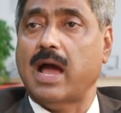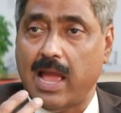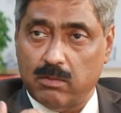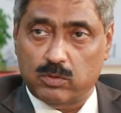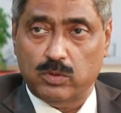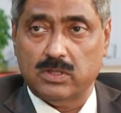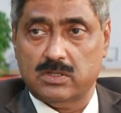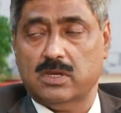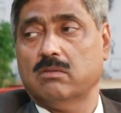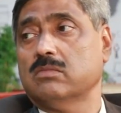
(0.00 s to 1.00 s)
I am doing
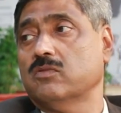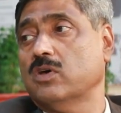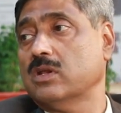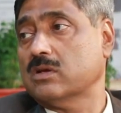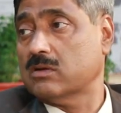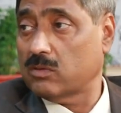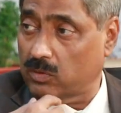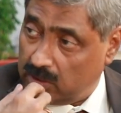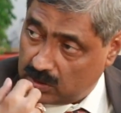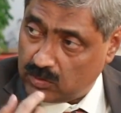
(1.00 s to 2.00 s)
the same work,
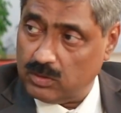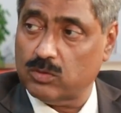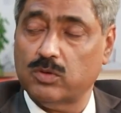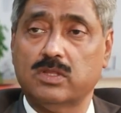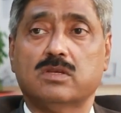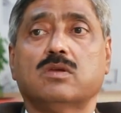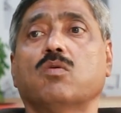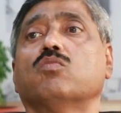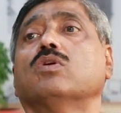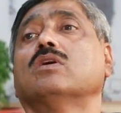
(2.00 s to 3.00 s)
Rohit is also doing the
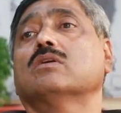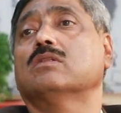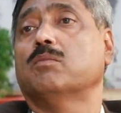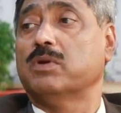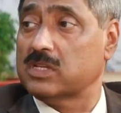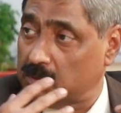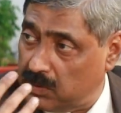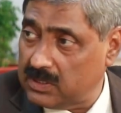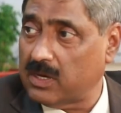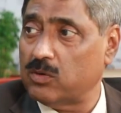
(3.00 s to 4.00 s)
same work, the
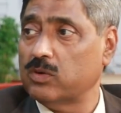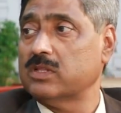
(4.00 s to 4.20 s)
principals are